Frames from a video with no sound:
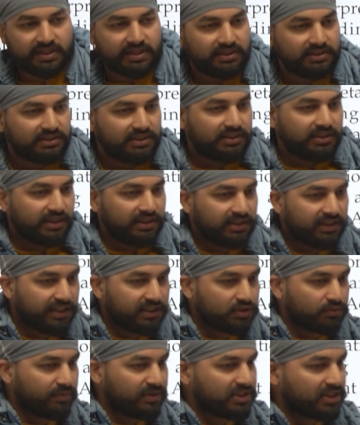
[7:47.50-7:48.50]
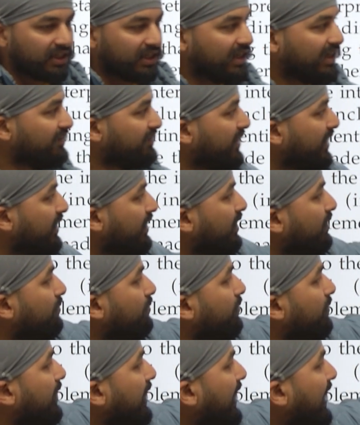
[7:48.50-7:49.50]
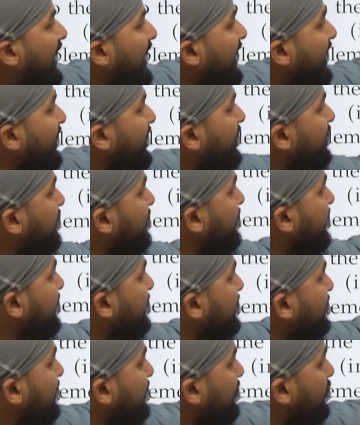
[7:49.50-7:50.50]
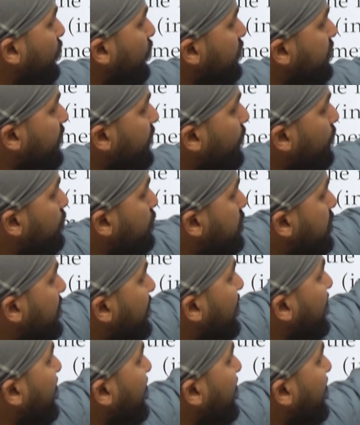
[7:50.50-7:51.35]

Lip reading: are certain things which are left, and this constitutional